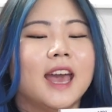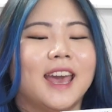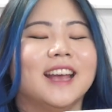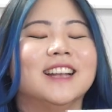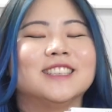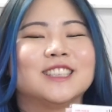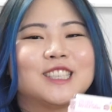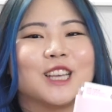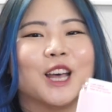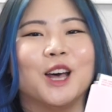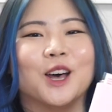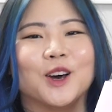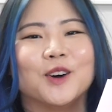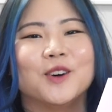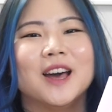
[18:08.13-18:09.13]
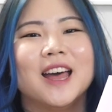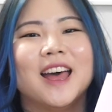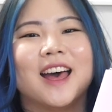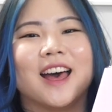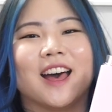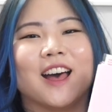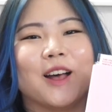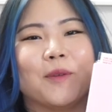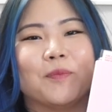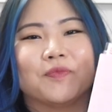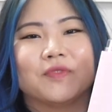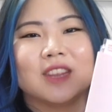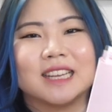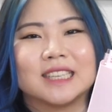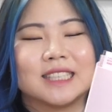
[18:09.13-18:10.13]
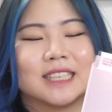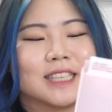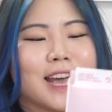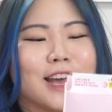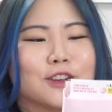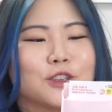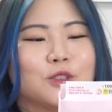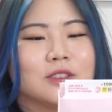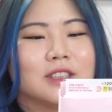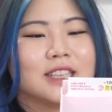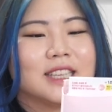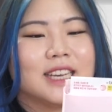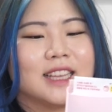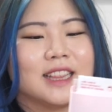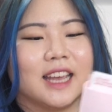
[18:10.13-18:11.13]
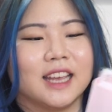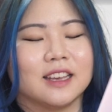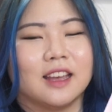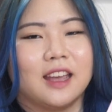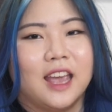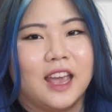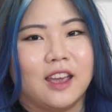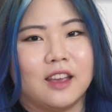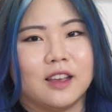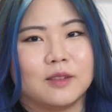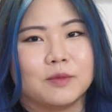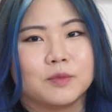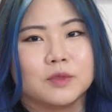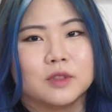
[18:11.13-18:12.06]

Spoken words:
And so this is actually like a